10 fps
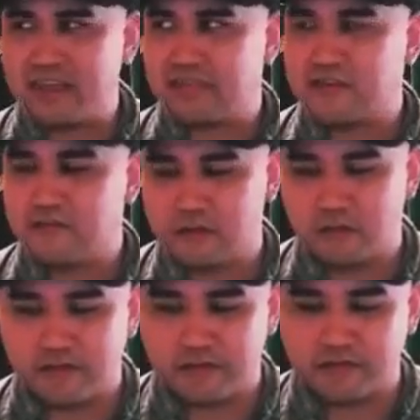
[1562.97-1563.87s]
think of one
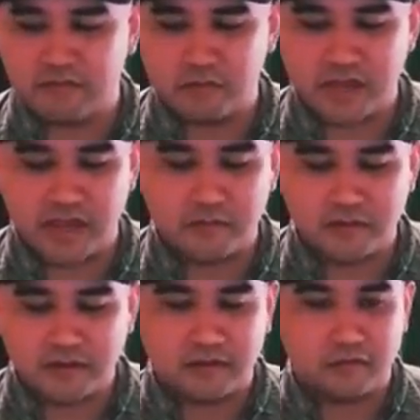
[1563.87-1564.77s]
right off the top of my head, but
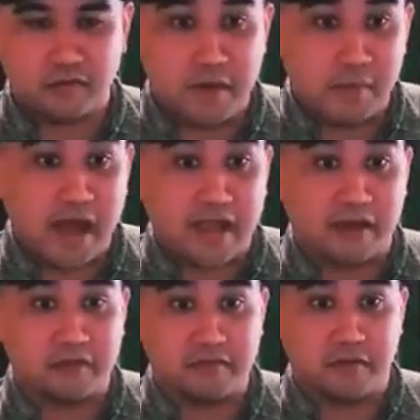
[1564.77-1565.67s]
like I buy it
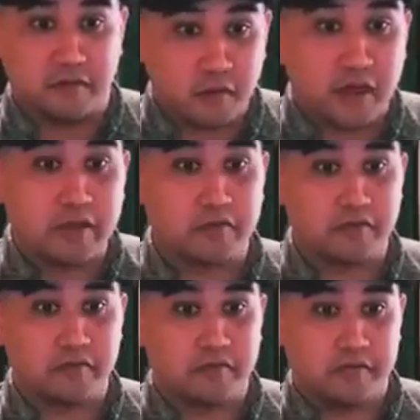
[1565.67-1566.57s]
because I'm like, wow,
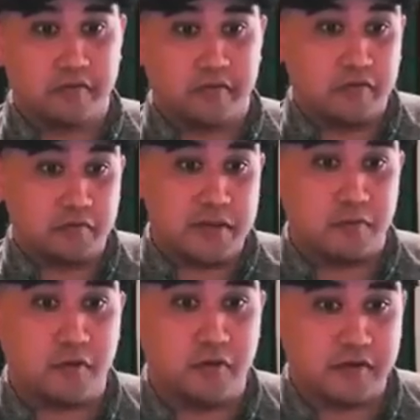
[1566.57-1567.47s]
there's
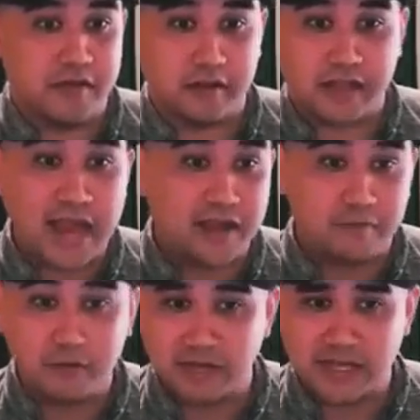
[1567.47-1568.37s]
people that kind of
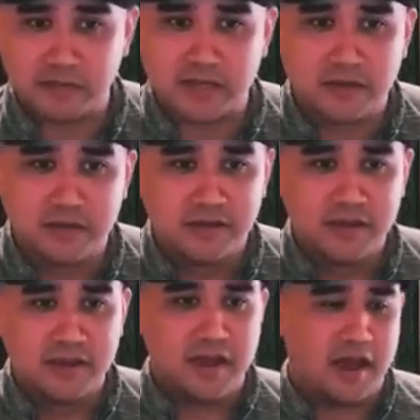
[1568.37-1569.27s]
look like me.
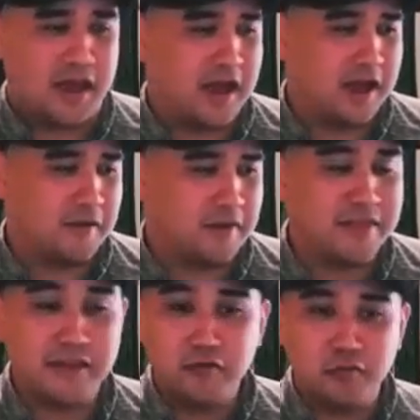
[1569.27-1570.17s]
And
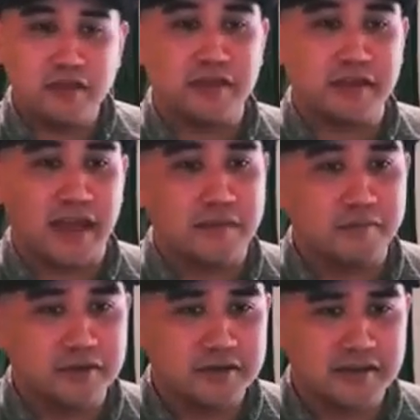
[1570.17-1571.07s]
then you read the
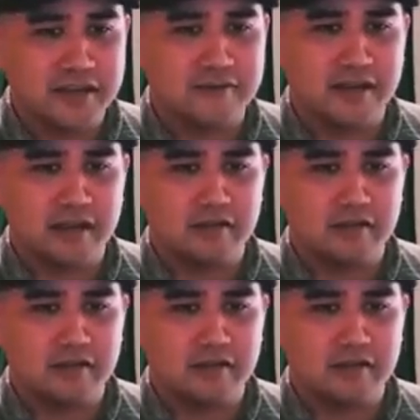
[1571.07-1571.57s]
guidebook and you're like,